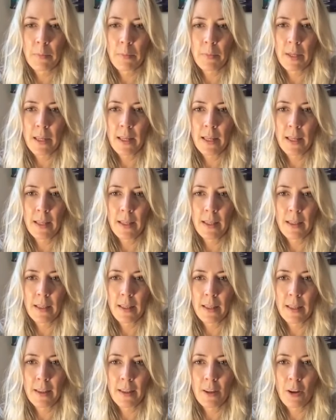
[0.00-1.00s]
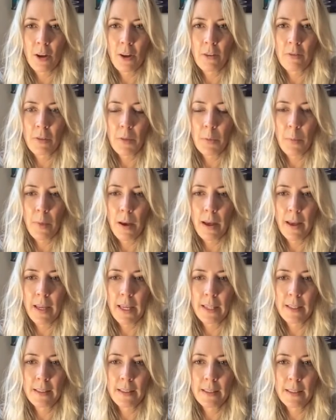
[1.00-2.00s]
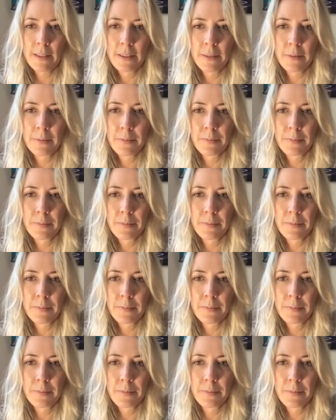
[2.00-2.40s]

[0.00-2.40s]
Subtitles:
being of the mind.